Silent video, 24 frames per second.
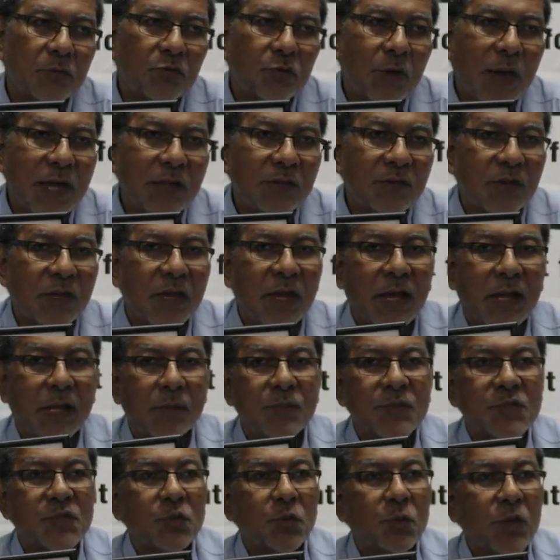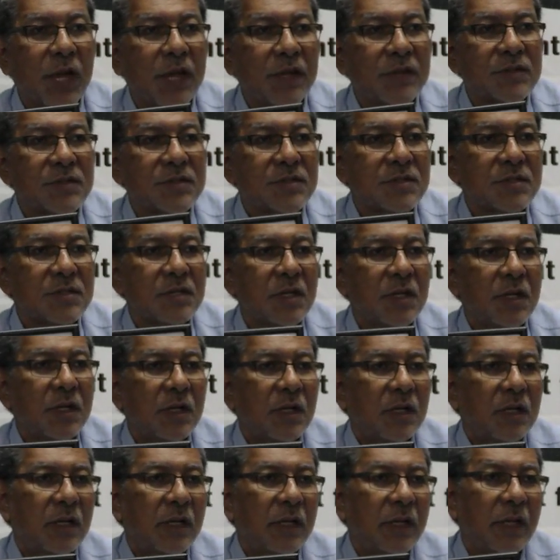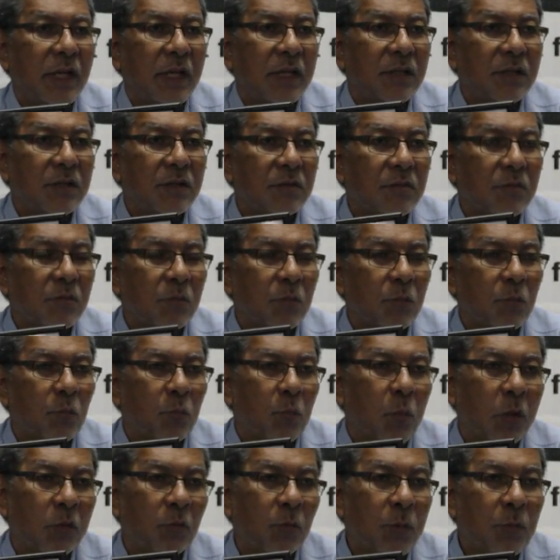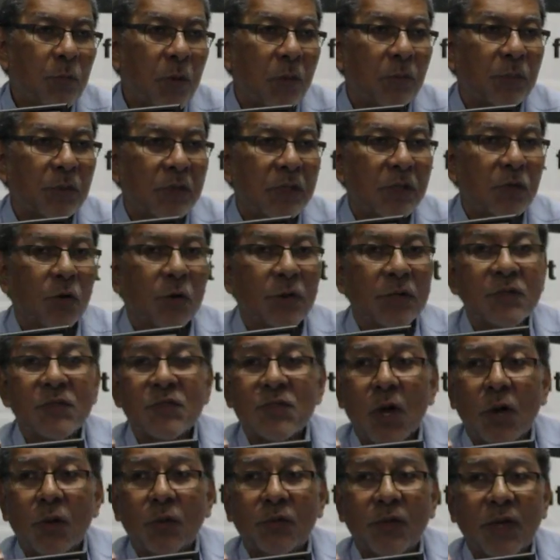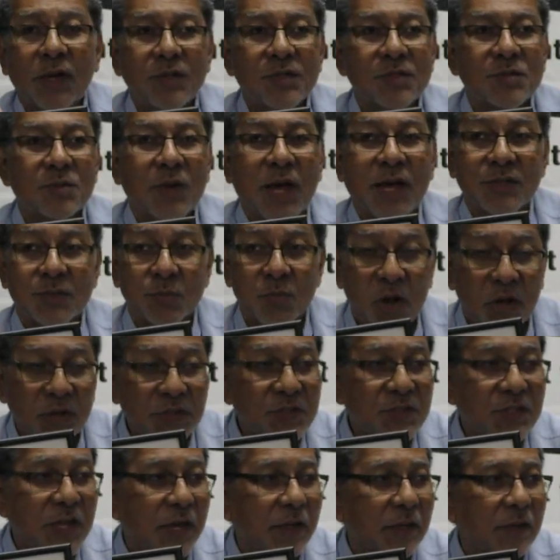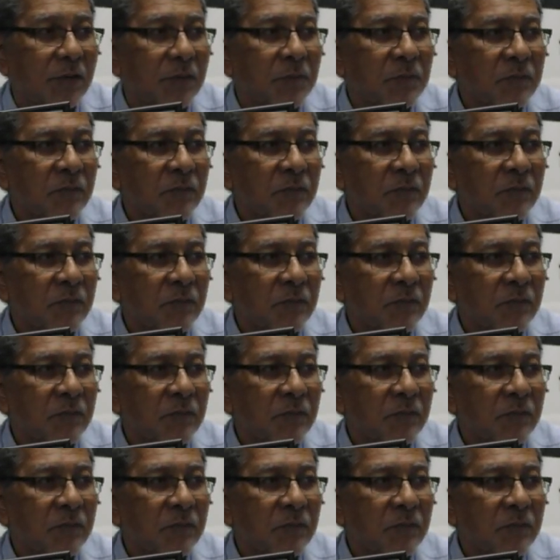tried to help students in what we popularly know in South as ModSec.